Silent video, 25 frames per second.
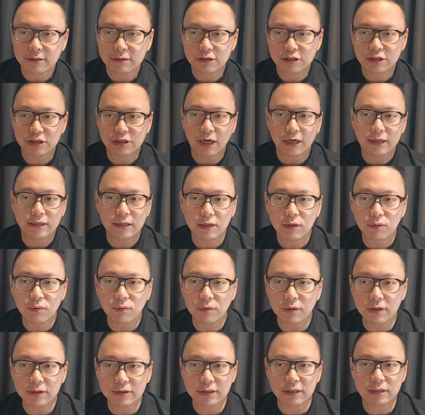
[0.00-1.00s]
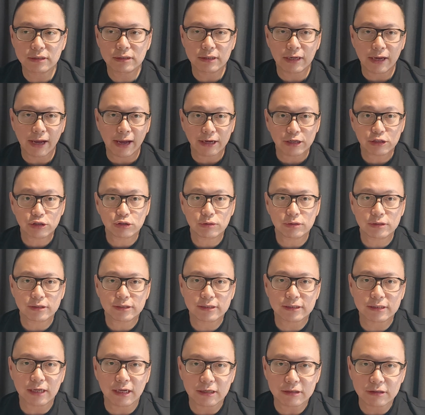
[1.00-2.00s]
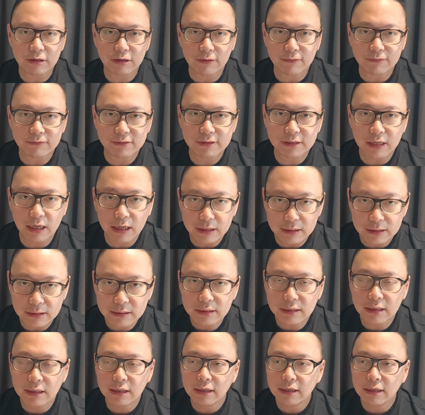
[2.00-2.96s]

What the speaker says: Shani wasn't the actual son of Sun,